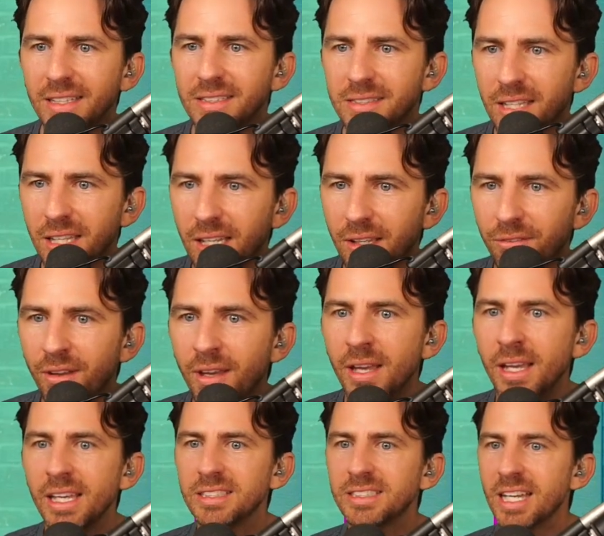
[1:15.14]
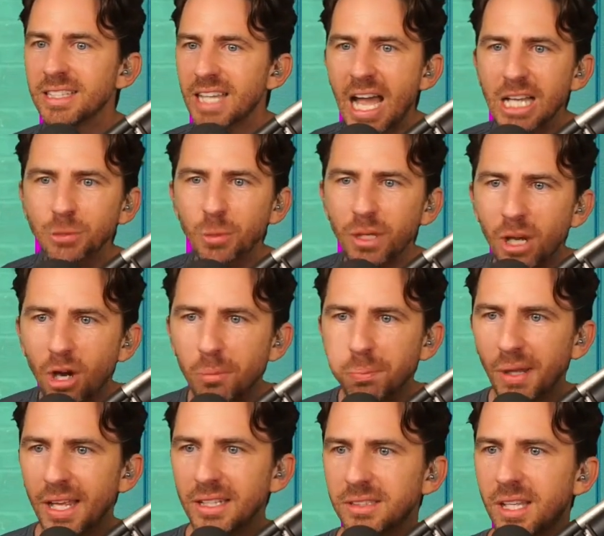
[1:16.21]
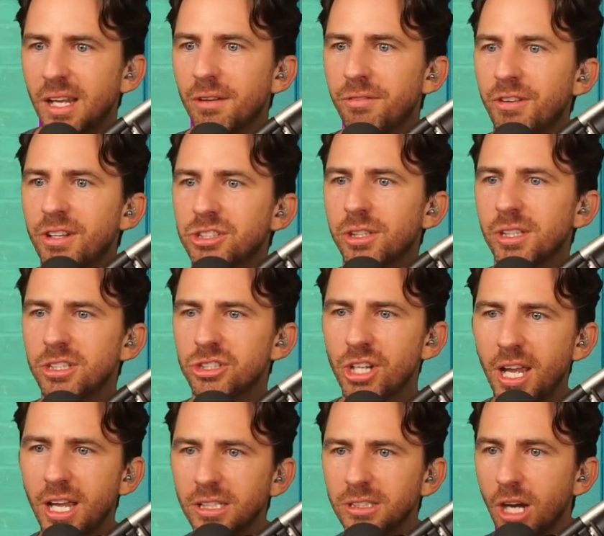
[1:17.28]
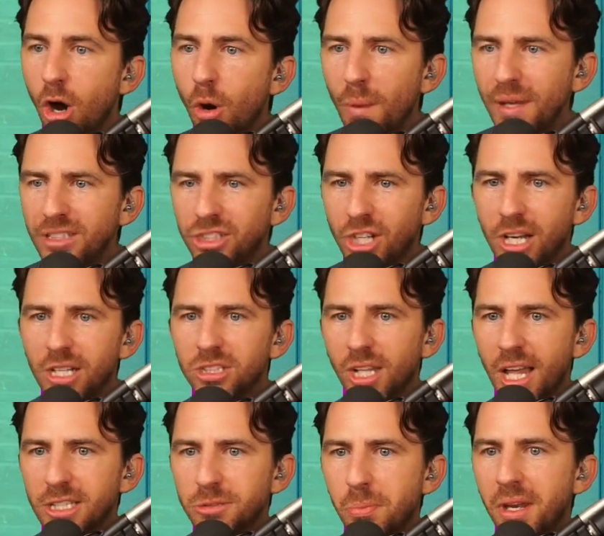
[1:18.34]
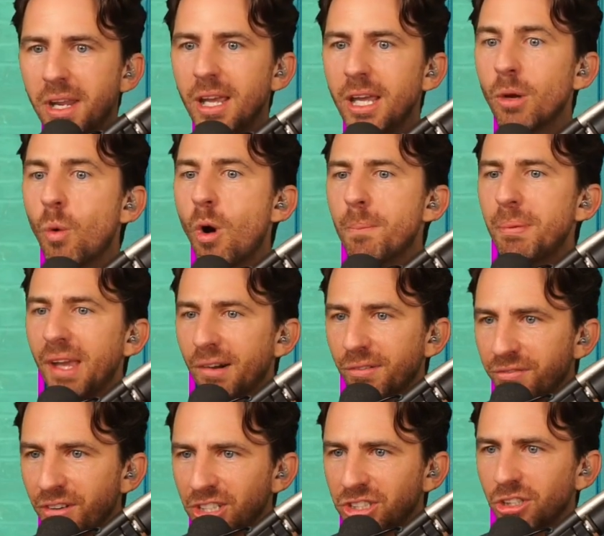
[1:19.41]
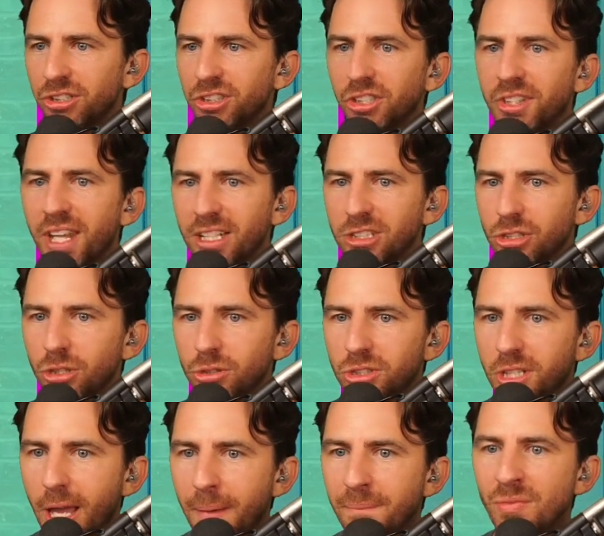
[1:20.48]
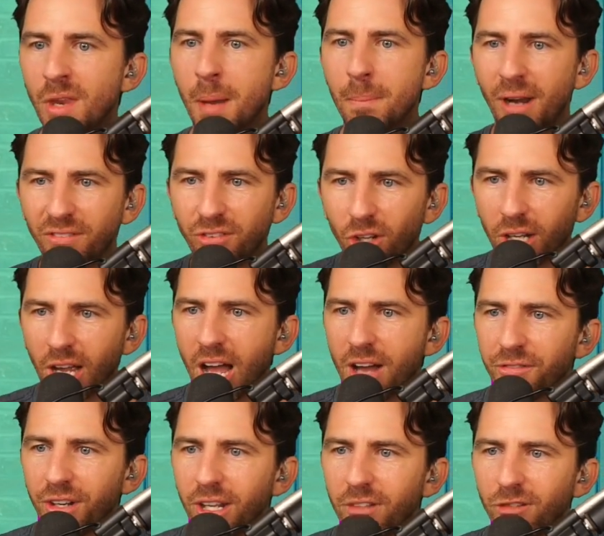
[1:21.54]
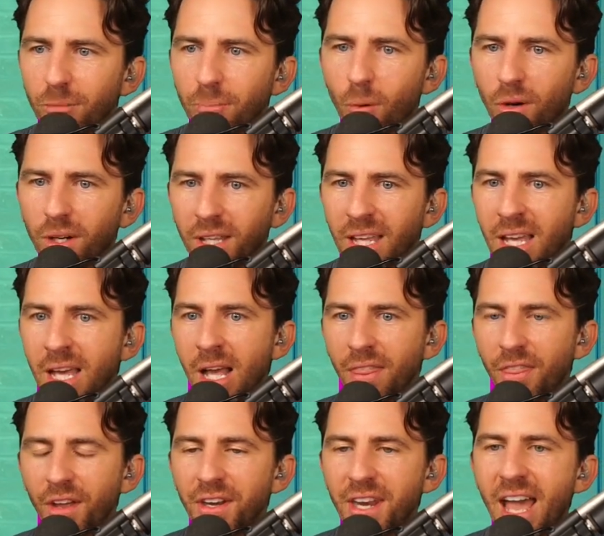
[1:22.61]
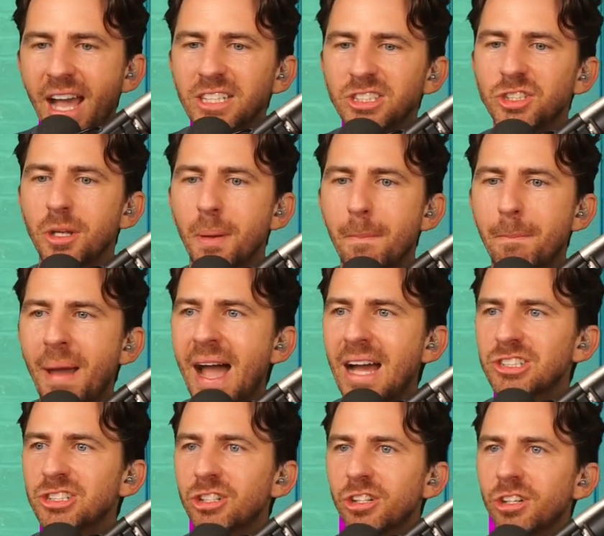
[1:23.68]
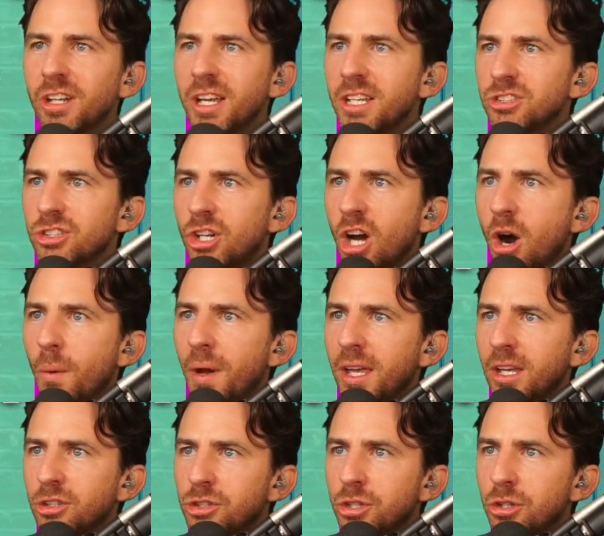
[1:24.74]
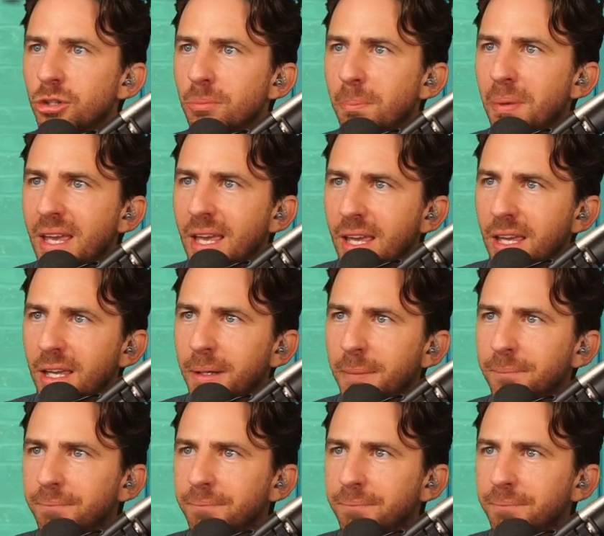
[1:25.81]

Steve. He says, as we know, plans can officially change, always change changed last minute, and it won't be official till next Tuesday, but I feel confident in reporting the next Bachelor is going to be